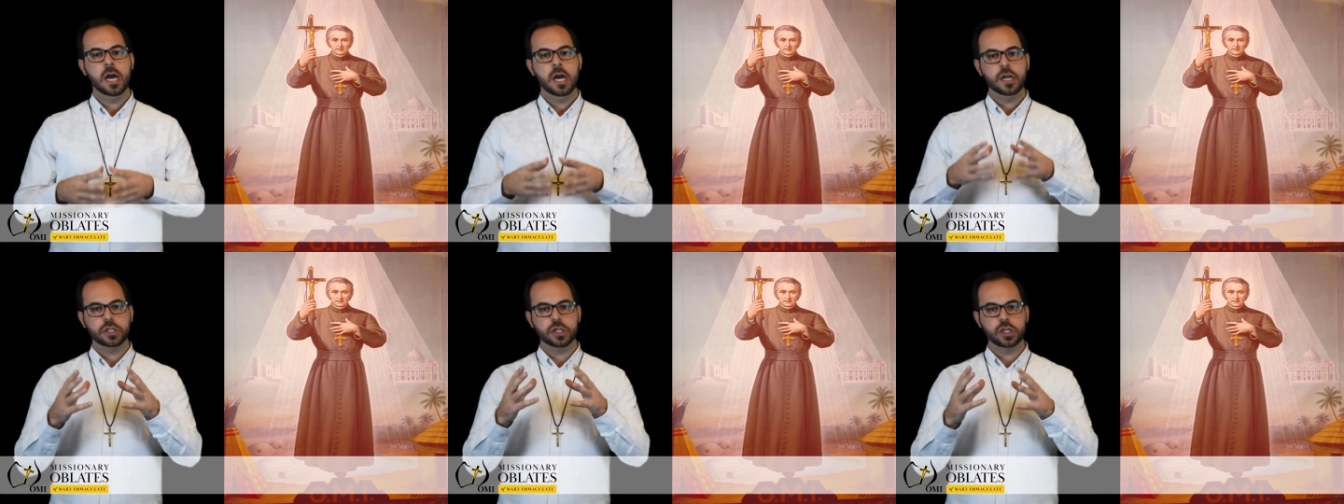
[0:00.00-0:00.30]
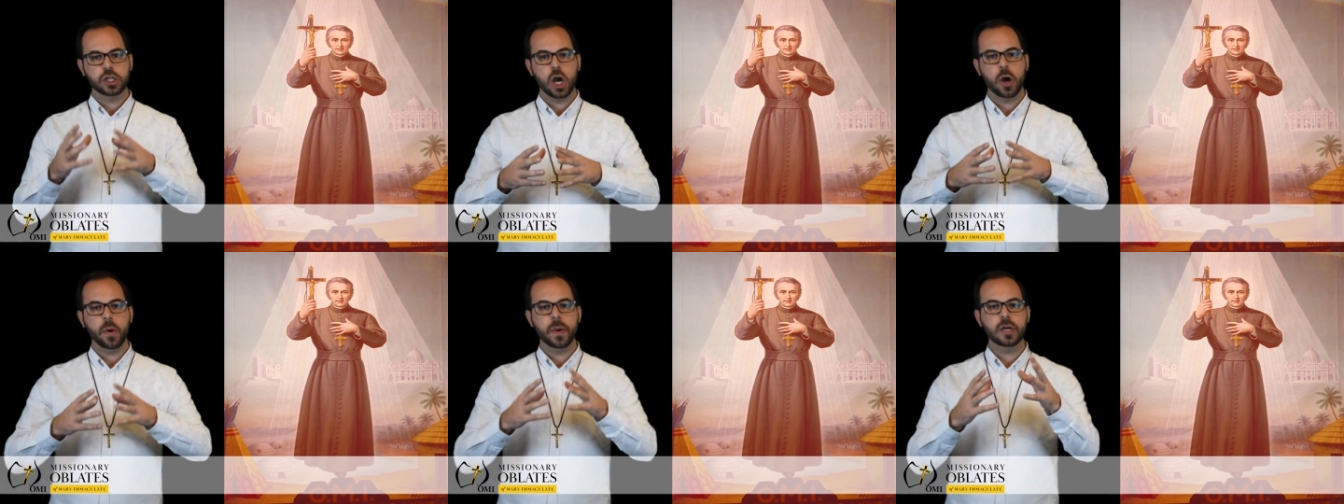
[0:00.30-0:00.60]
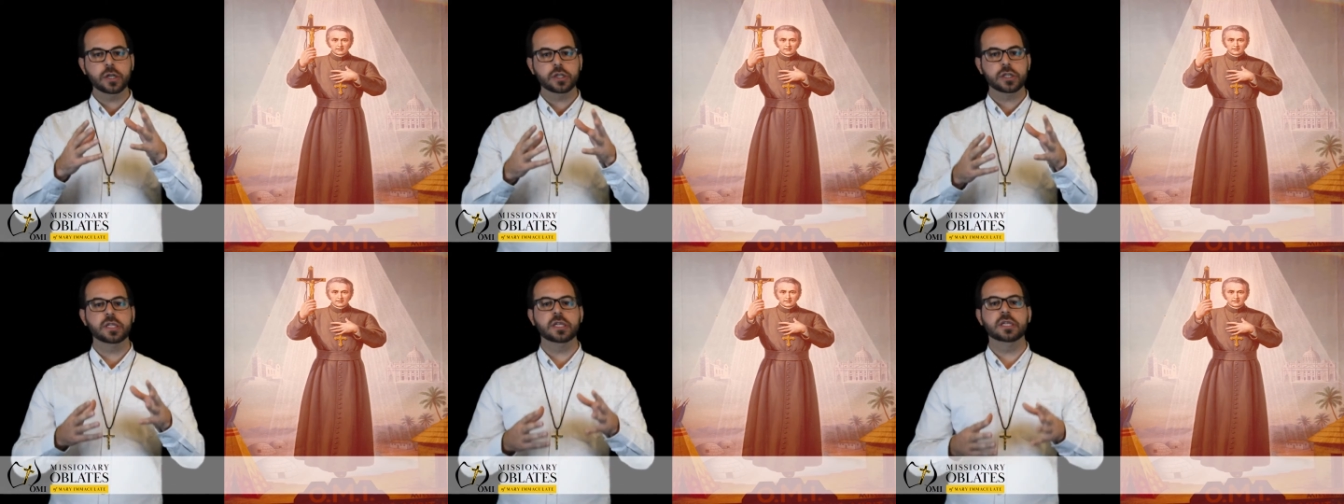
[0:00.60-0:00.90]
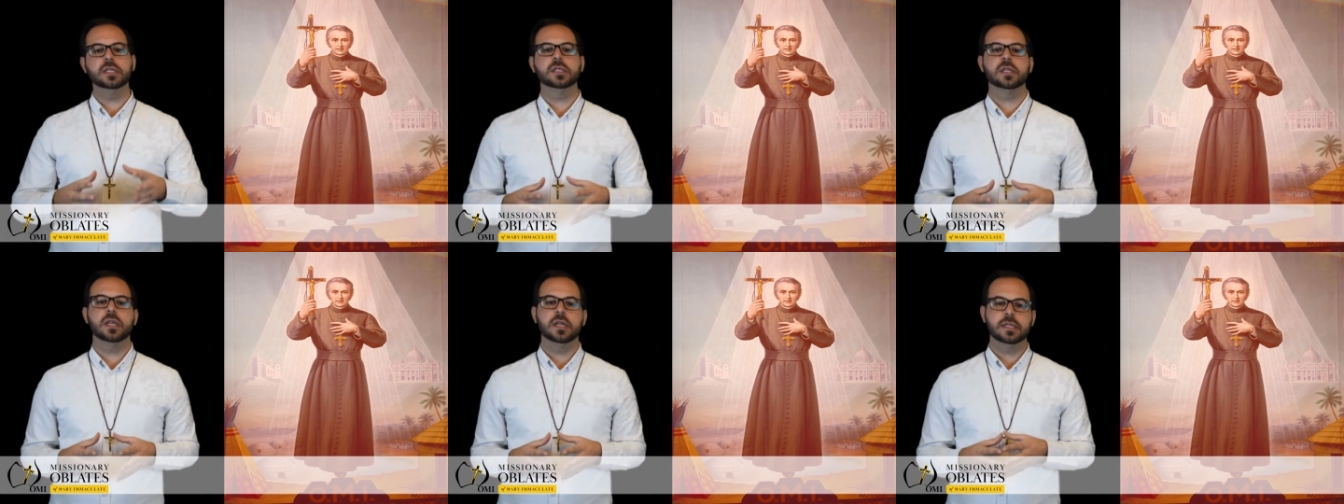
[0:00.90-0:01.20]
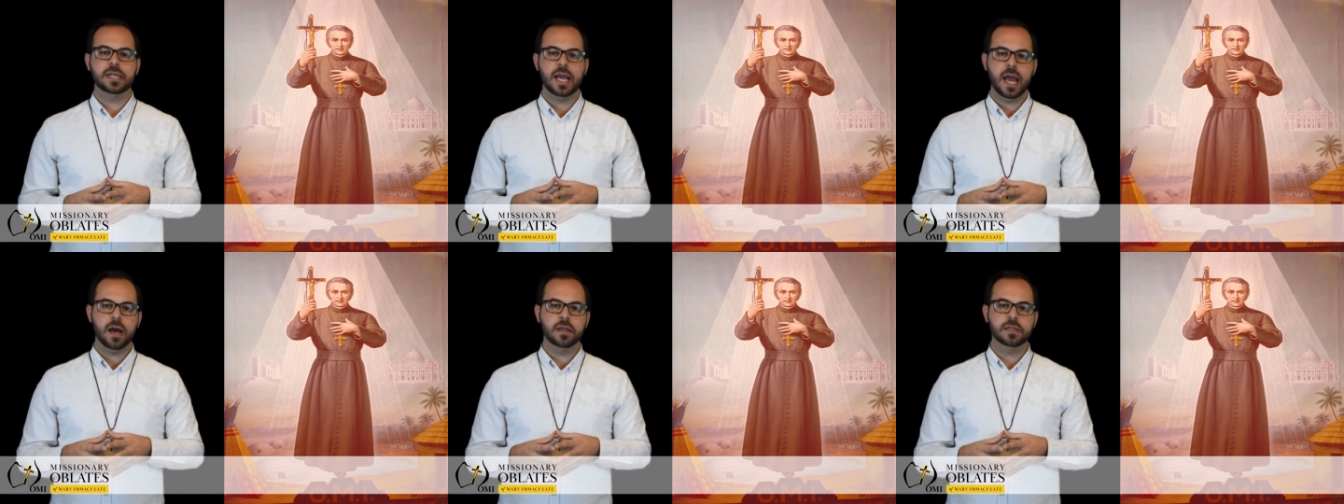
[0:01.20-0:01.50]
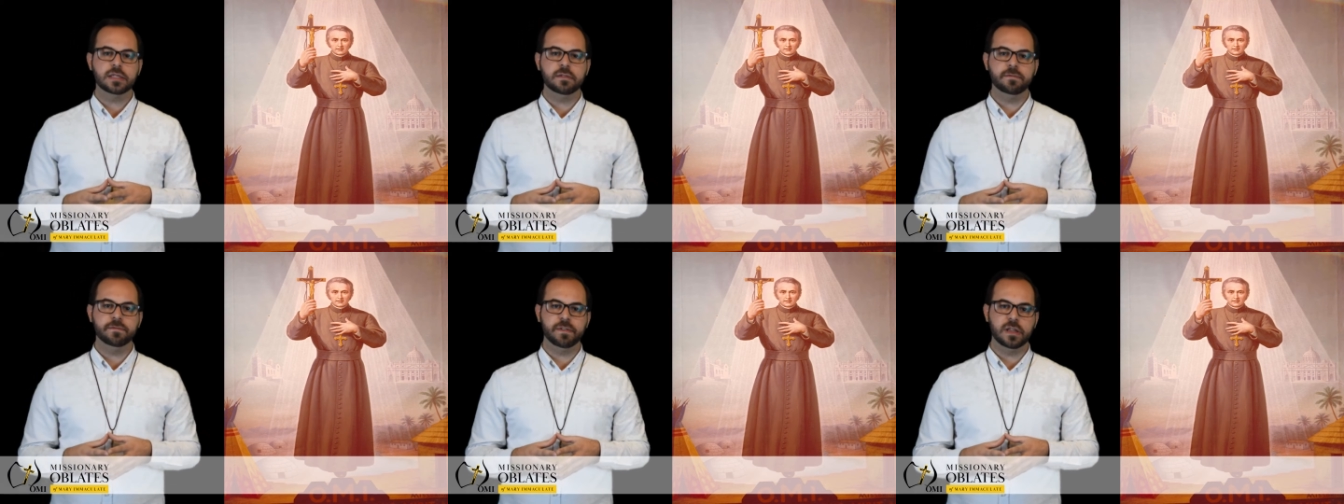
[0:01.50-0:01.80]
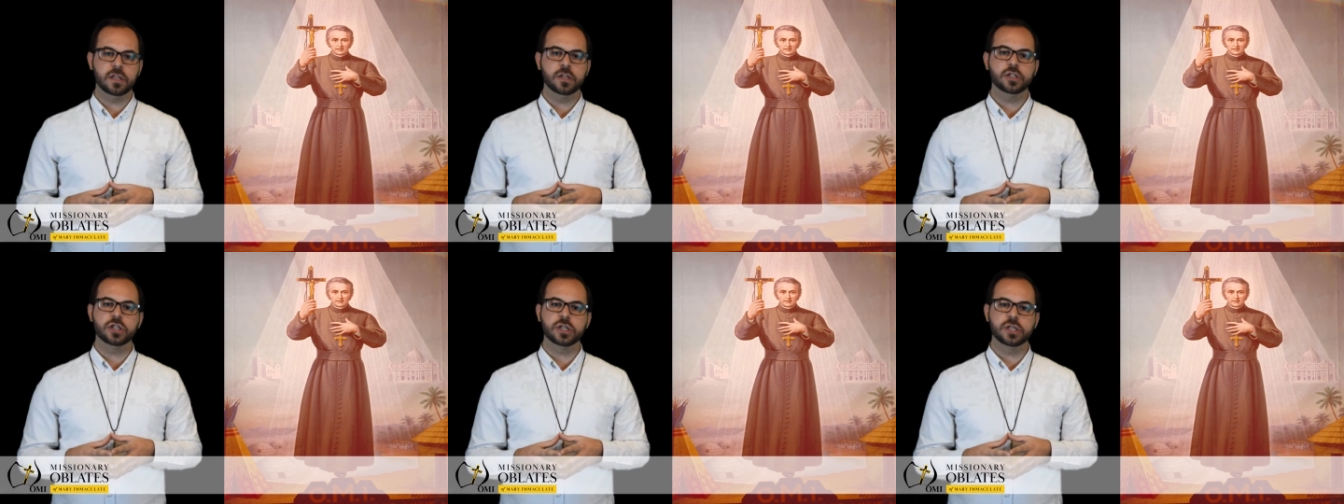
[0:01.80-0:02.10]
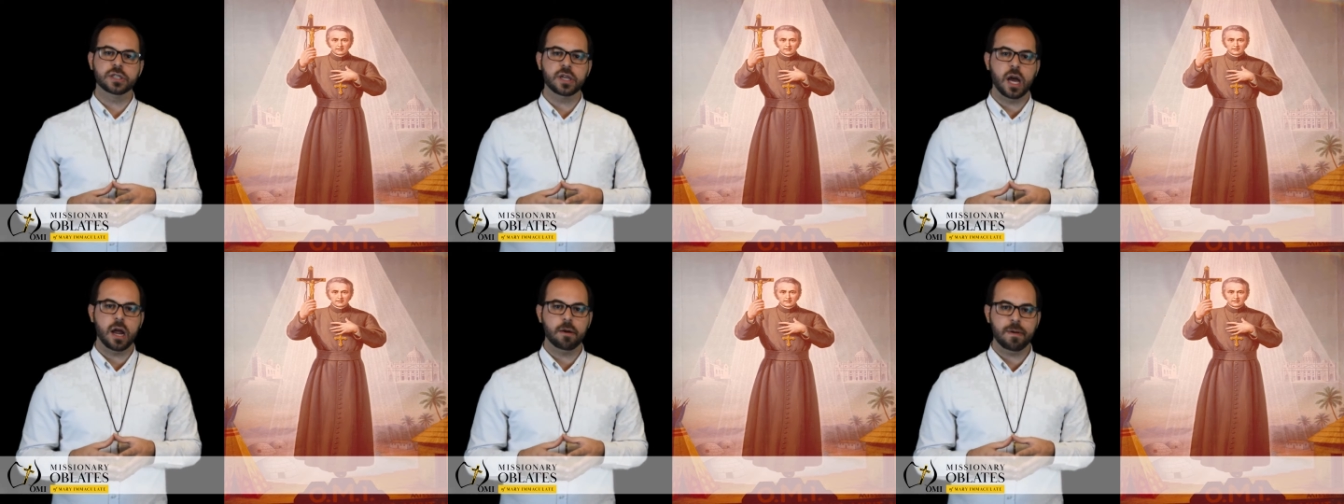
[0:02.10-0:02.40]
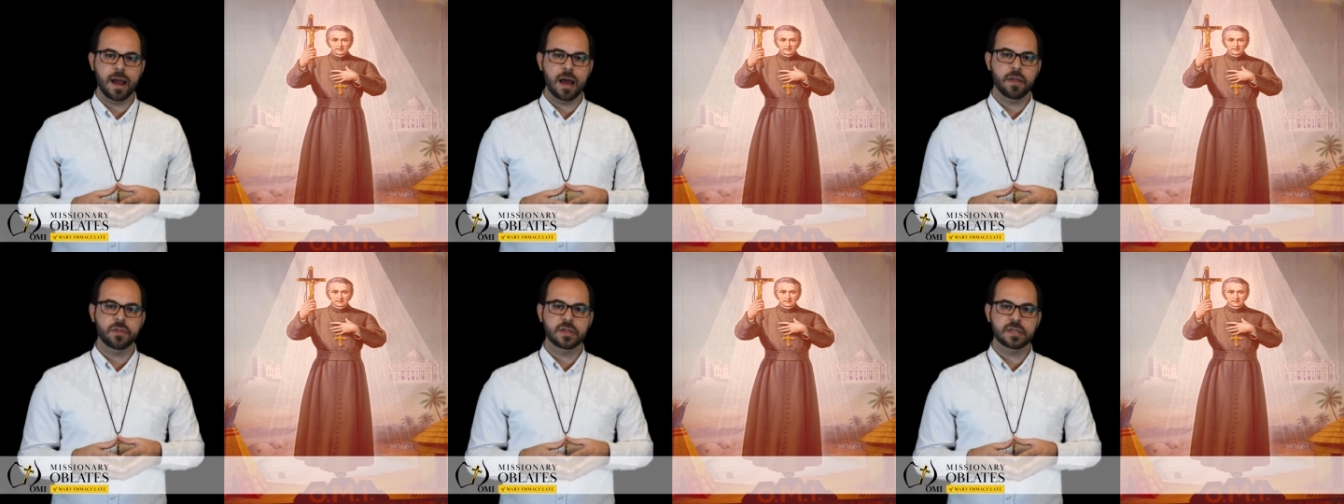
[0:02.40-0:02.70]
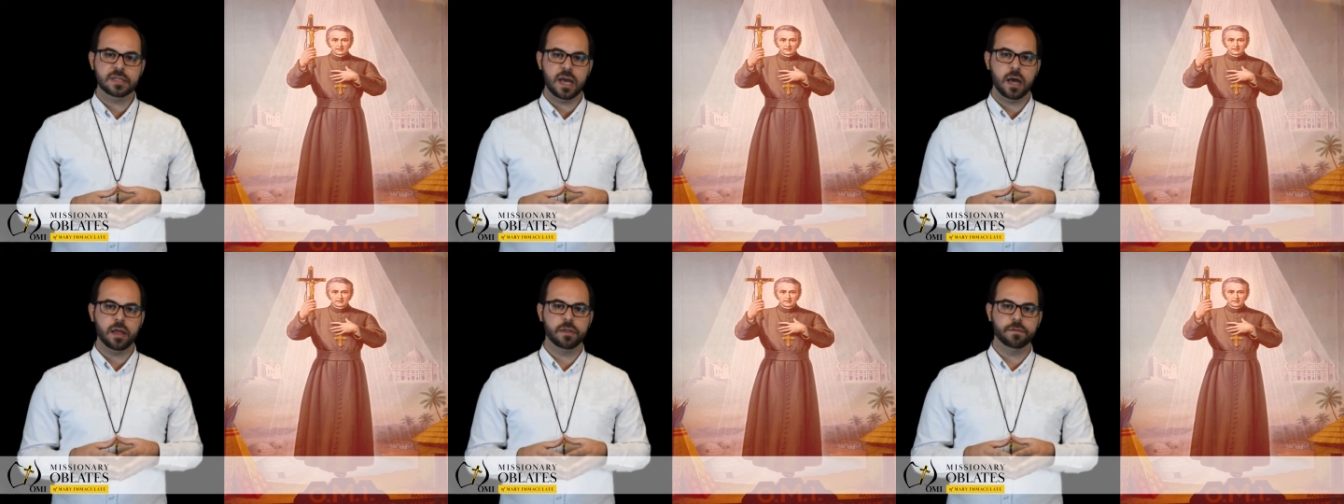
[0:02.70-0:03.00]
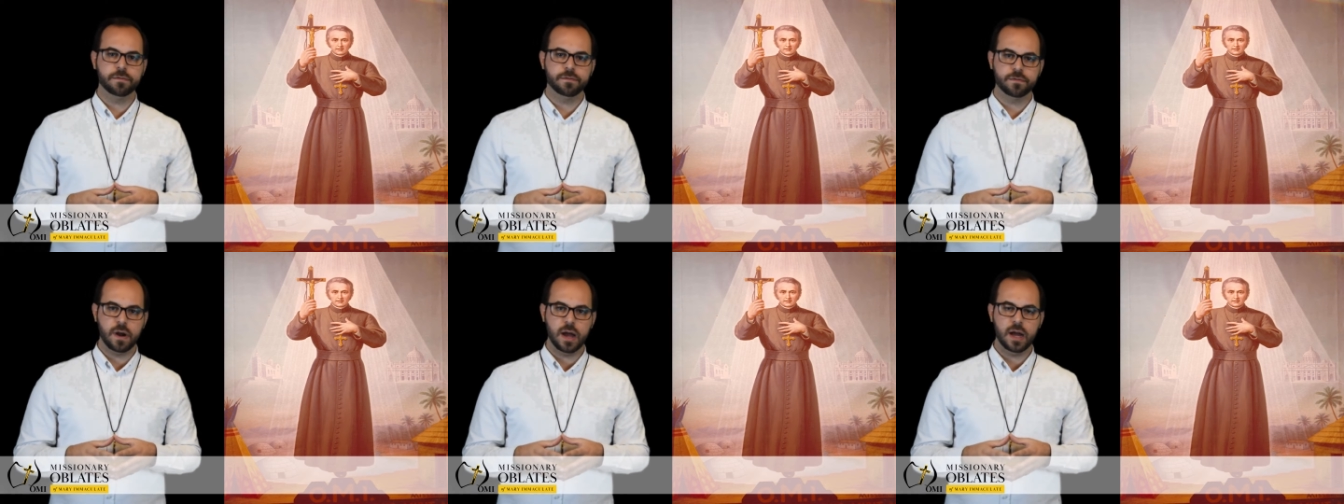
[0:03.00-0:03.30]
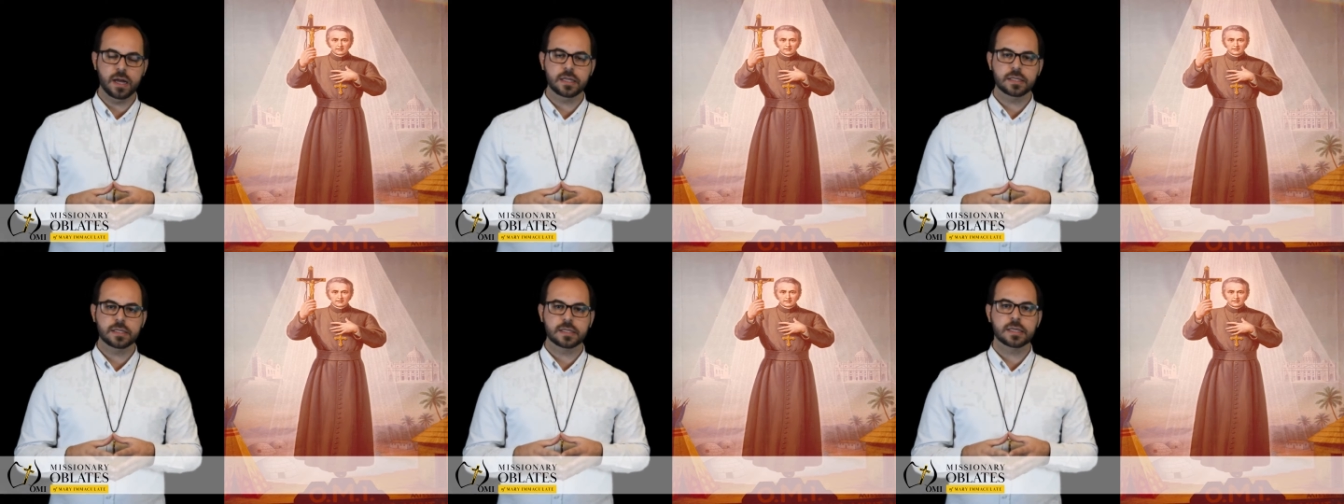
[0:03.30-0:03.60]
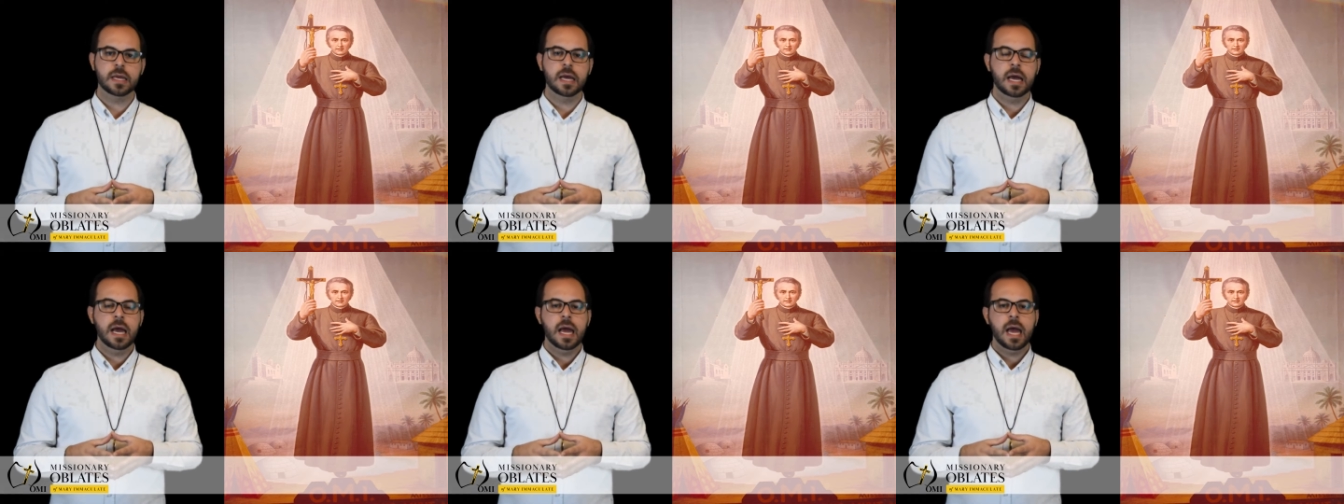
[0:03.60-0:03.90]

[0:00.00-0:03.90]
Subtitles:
to going to these towns and villages around the south of France